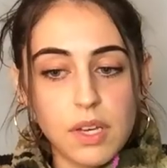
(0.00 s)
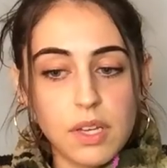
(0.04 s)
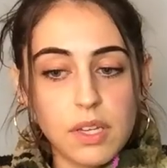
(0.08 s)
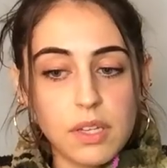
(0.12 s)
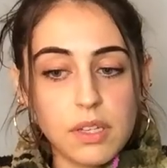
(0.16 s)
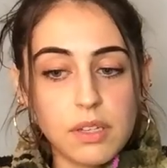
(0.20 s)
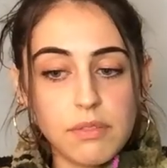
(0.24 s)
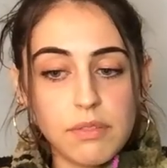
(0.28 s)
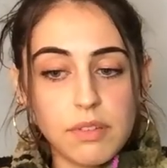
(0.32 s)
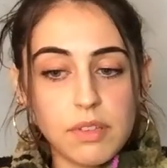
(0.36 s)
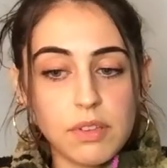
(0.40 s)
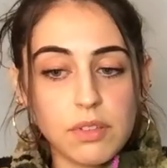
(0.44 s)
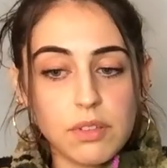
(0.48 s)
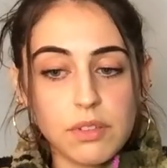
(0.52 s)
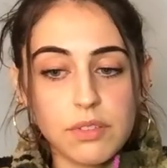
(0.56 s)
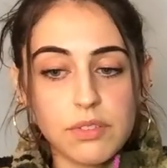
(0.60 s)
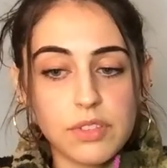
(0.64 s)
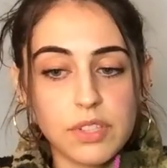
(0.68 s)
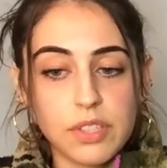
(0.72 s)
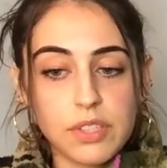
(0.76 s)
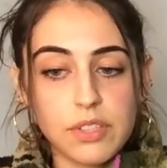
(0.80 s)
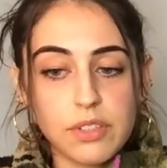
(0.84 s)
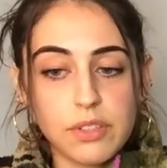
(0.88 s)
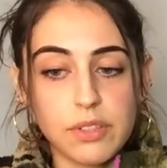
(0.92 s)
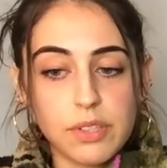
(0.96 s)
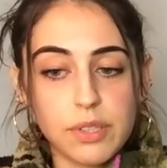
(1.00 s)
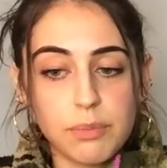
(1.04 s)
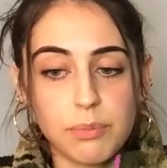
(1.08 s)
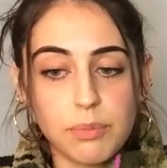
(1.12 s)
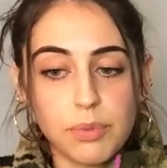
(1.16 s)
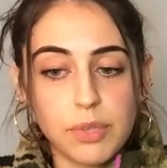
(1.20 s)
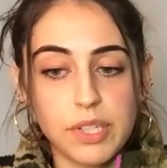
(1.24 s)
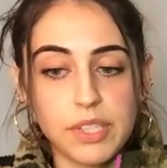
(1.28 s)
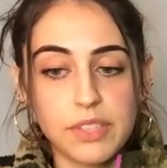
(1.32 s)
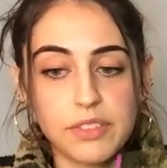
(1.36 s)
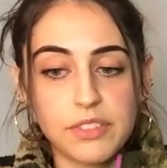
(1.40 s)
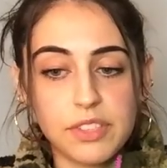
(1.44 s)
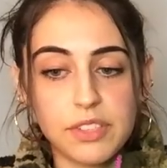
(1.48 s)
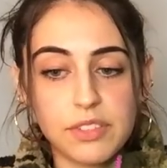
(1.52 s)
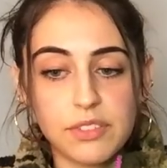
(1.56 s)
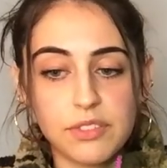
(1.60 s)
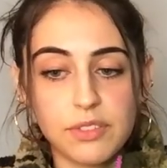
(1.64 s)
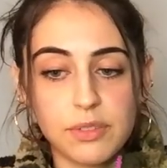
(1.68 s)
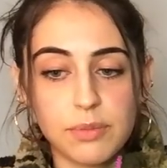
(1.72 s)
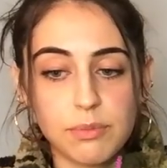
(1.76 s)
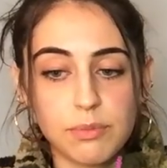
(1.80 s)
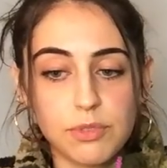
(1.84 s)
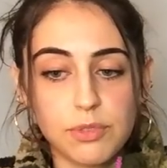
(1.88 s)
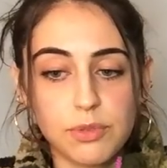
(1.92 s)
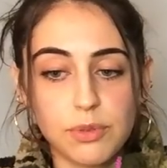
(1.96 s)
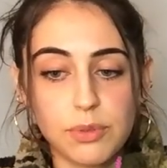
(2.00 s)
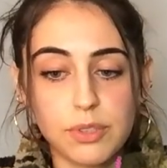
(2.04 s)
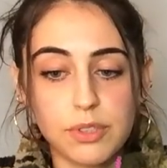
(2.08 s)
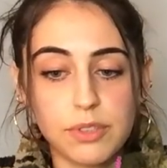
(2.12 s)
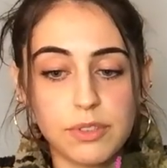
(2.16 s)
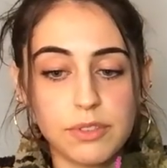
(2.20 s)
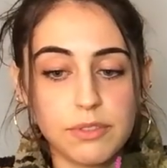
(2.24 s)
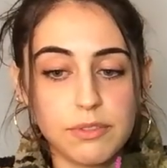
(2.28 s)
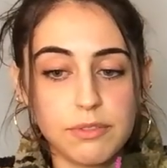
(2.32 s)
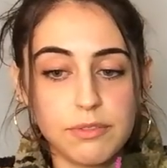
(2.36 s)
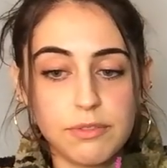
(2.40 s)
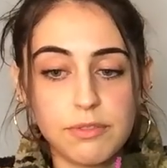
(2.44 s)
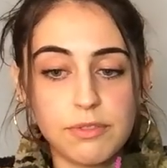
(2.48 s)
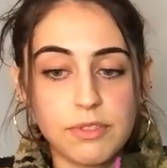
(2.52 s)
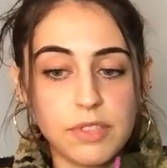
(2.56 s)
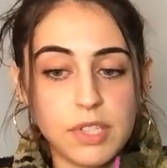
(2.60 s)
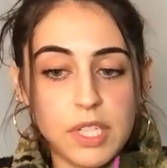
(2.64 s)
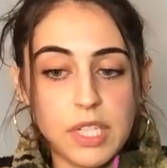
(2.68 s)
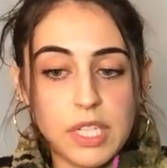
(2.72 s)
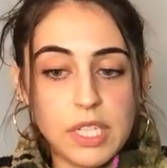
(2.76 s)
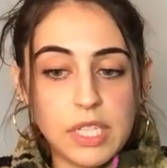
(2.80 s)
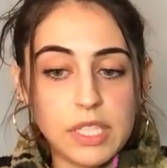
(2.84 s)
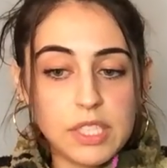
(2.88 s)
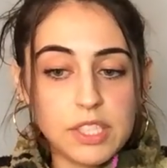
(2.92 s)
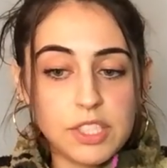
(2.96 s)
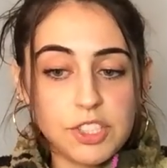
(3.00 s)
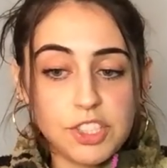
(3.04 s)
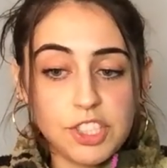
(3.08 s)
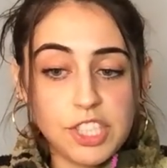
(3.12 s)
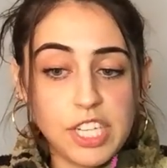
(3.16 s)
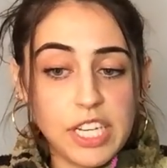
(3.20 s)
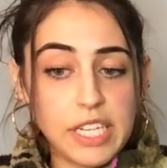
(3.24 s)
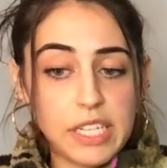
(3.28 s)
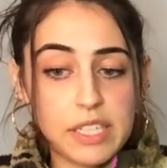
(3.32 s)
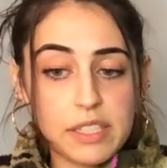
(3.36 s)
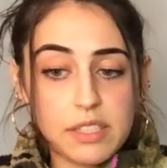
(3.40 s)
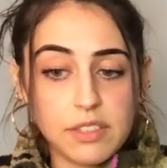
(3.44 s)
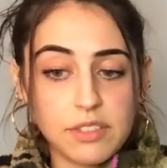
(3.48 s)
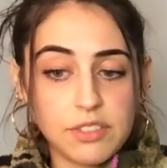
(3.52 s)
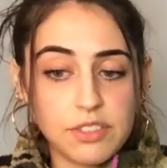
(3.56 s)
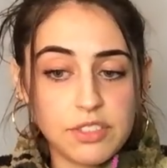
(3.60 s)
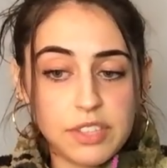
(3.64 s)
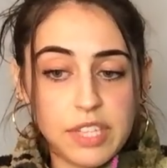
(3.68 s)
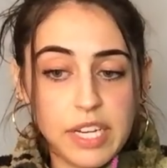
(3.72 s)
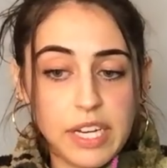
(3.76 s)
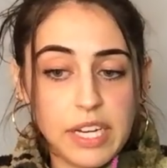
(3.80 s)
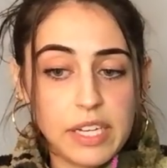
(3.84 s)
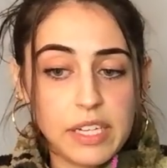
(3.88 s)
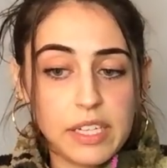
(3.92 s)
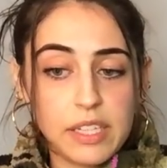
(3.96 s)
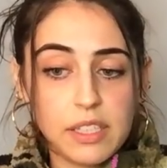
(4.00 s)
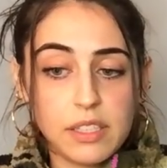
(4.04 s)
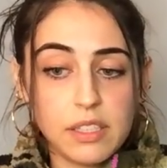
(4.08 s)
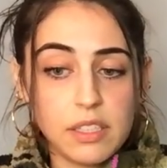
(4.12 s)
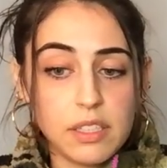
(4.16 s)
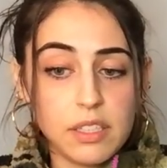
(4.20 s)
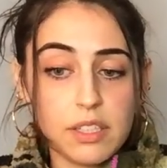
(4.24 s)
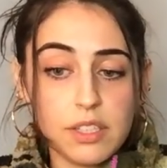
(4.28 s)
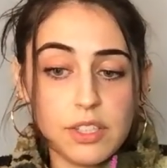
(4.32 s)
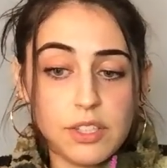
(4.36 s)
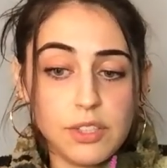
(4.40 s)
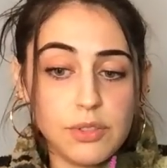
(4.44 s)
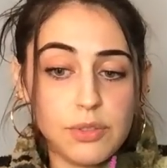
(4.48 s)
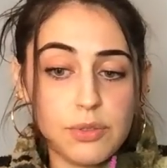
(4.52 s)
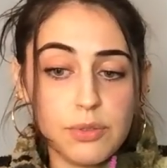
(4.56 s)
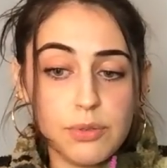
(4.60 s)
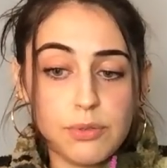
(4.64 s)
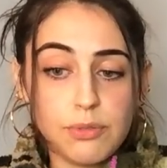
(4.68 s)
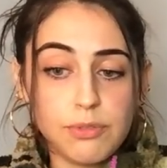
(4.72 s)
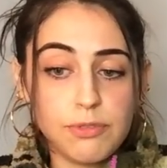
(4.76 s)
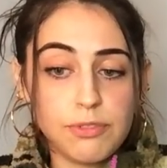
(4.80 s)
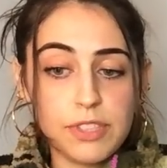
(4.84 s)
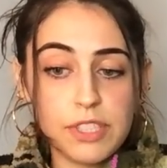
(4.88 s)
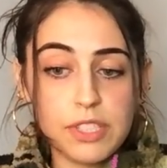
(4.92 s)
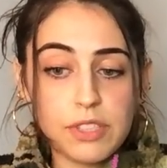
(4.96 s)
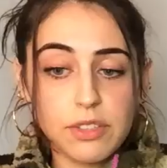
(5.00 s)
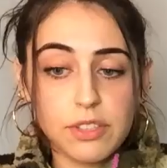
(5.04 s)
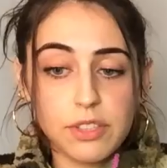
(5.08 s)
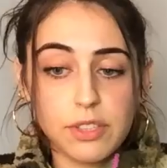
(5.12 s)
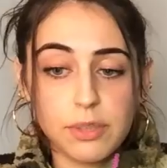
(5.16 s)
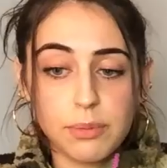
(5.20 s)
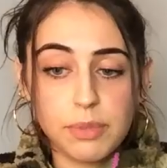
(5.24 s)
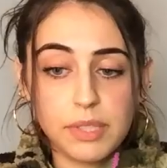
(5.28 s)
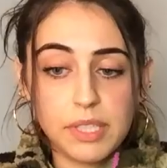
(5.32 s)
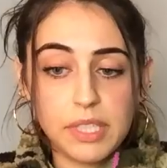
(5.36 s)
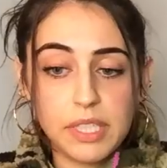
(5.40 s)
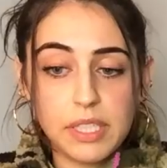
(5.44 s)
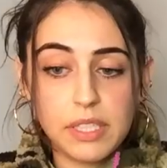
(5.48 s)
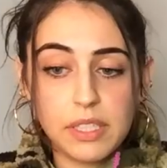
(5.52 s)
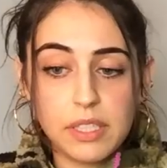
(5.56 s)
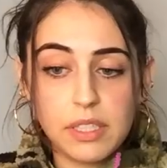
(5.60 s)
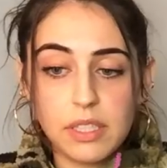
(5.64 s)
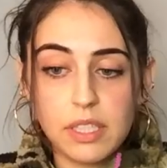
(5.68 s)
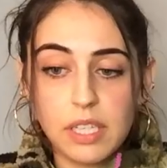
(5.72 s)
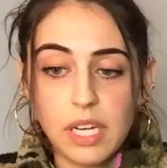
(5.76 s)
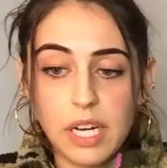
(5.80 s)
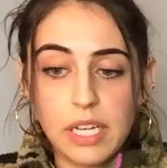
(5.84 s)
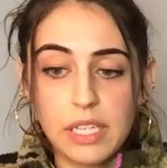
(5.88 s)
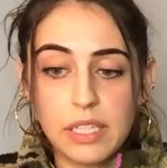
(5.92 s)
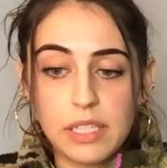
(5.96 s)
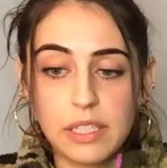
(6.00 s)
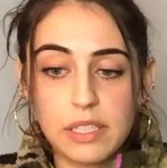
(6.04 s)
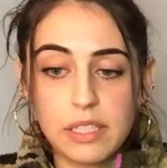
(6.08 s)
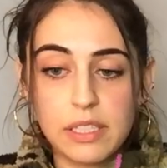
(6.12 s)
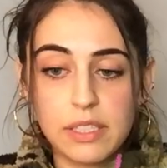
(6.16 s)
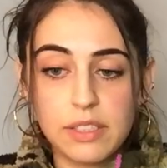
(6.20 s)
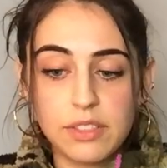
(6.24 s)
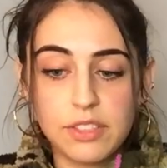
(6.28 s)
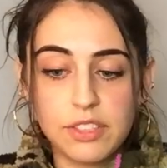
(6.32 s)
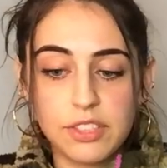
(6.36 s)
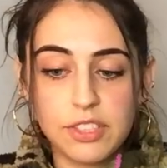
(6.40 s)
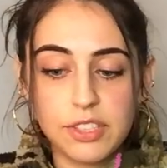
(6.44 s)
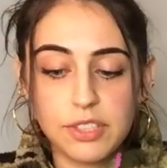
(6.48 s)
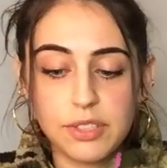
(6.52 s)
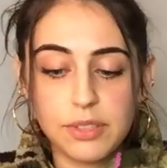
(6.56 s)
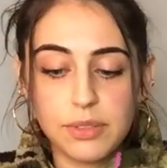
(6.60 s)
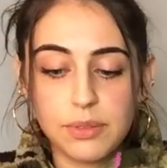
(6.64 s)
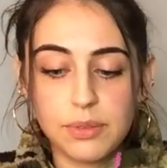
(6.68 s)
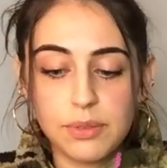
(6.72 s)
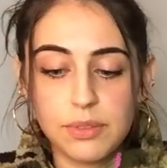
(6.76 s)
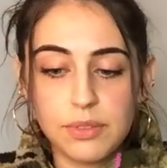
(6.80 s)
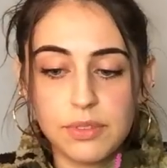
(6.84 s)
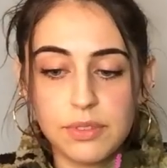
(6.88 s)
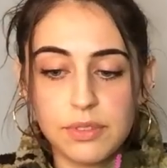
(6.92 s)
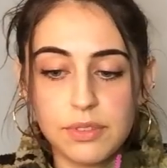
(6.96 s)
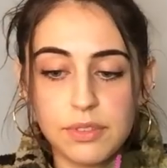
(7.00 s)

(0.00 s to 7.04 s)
It even looks like you're embracing some sort of change that you feel you're being guided into.